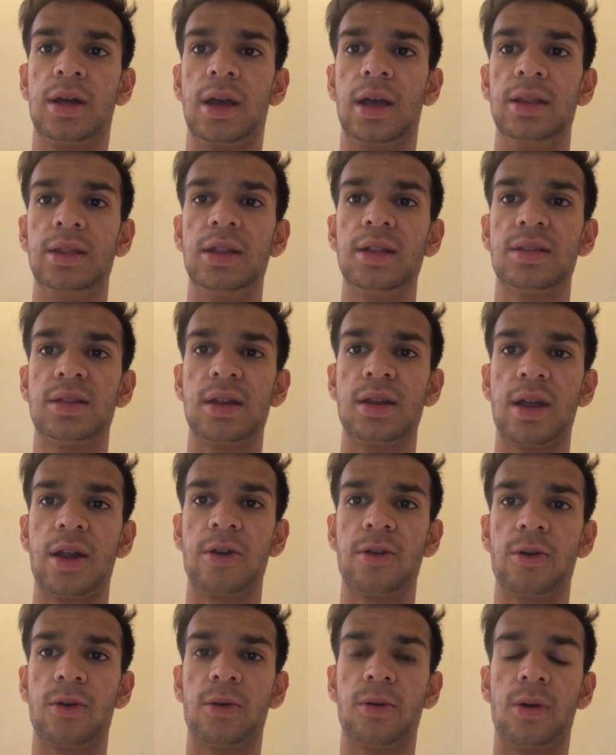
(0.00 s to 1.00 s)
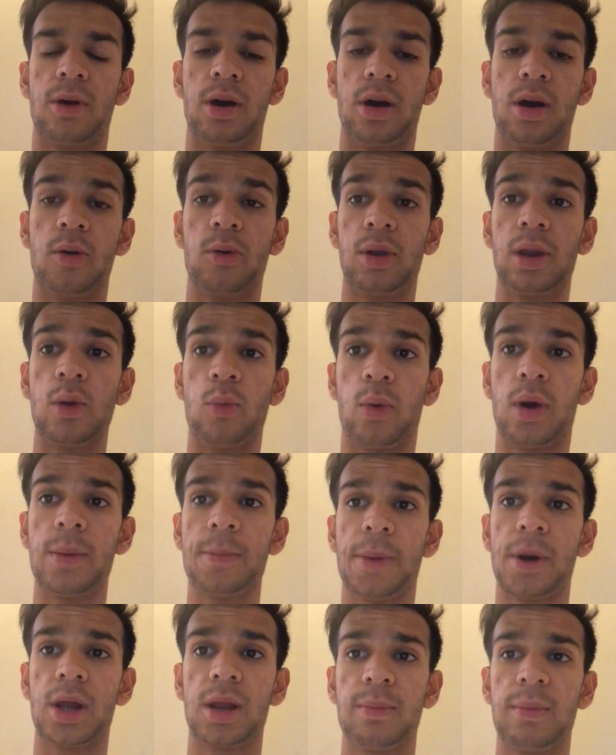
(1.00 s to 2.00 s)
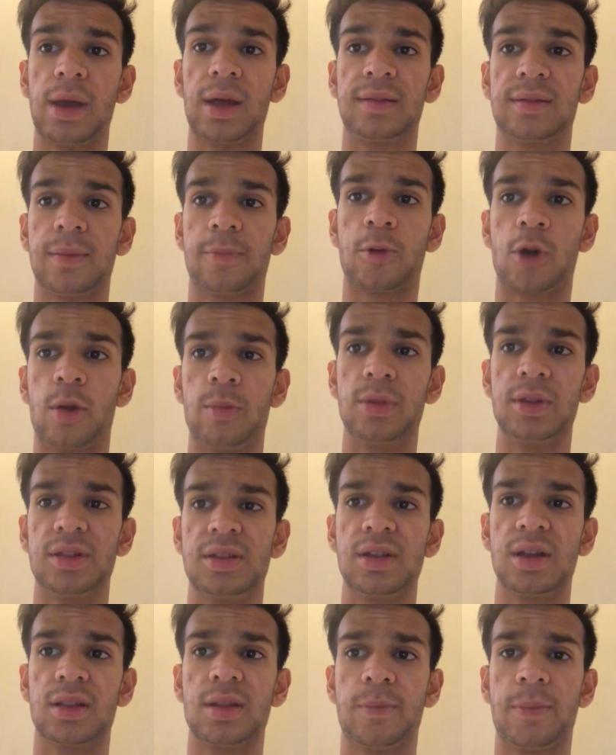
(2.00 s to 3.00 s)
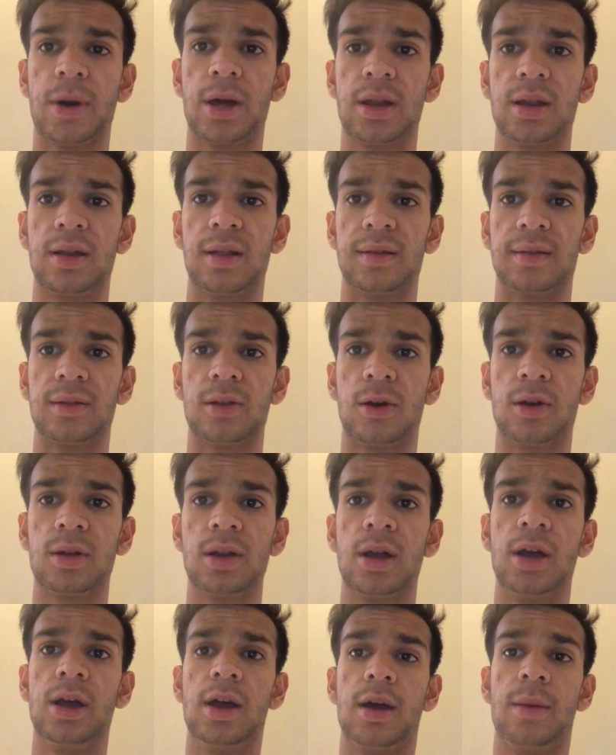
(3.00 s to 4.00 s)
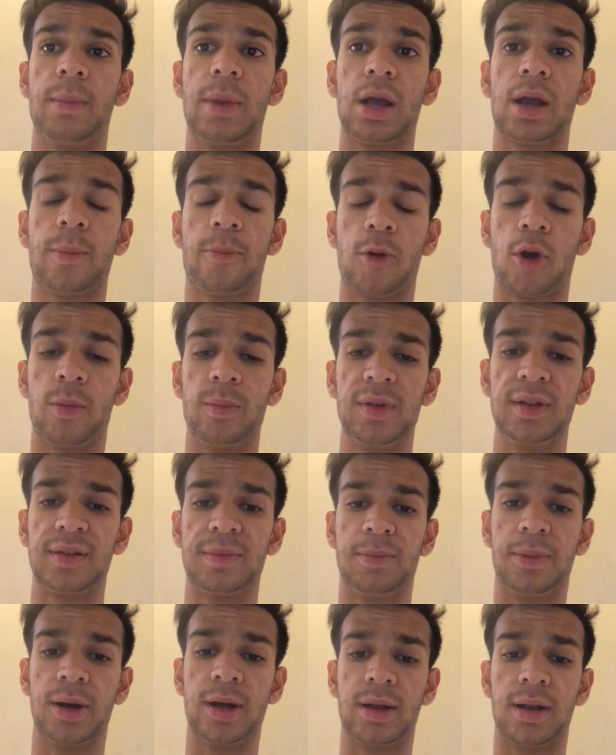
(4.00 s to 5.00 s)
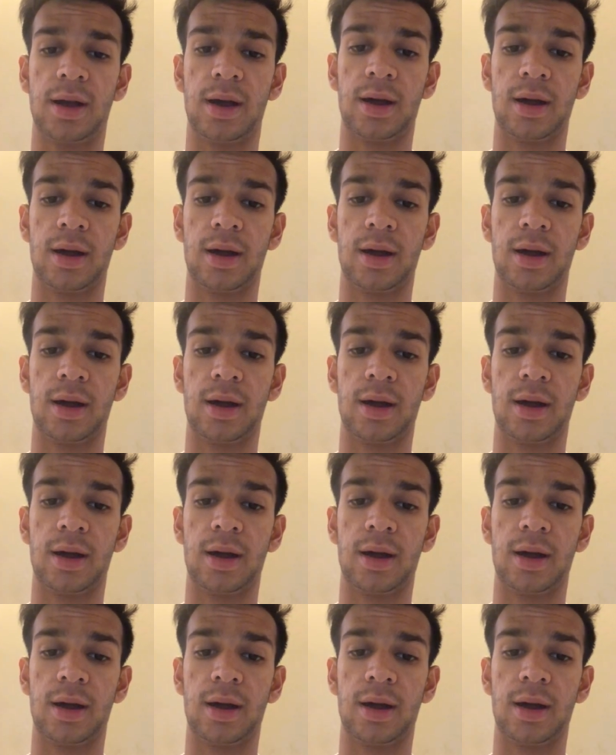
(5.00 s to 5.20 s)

In this scenario, only one party makes a promise, the other party does not make a promise, but